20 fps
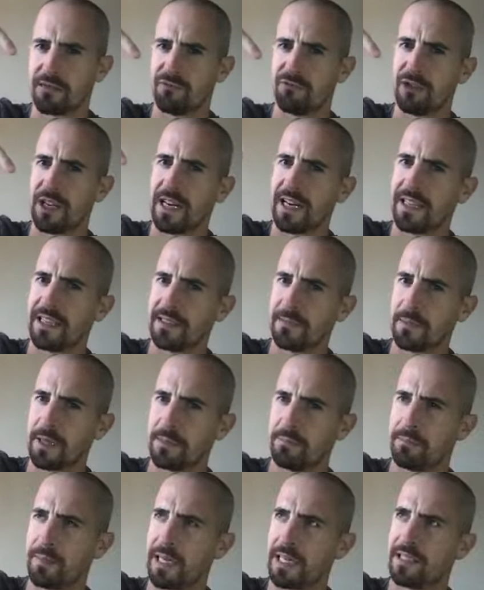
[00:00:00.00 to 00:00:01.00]
riding my
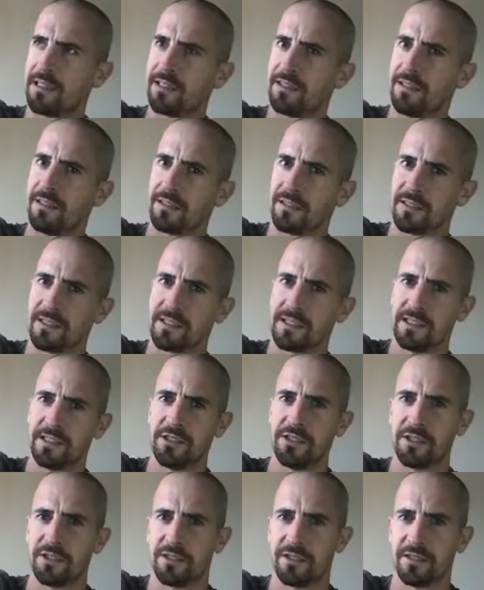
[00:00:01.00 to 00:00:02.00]
bike along the
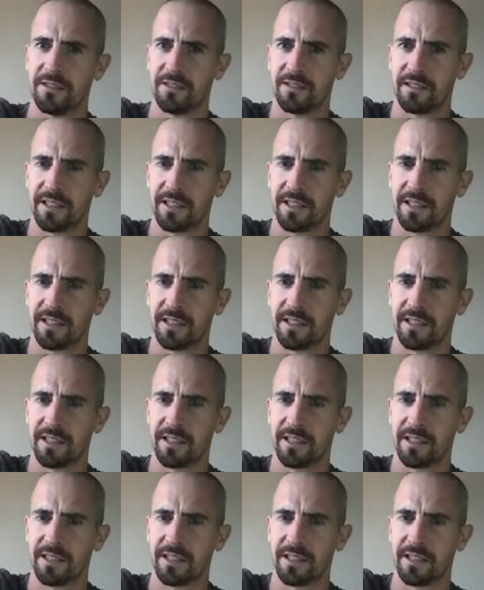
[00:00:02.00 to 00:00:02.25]
seashore,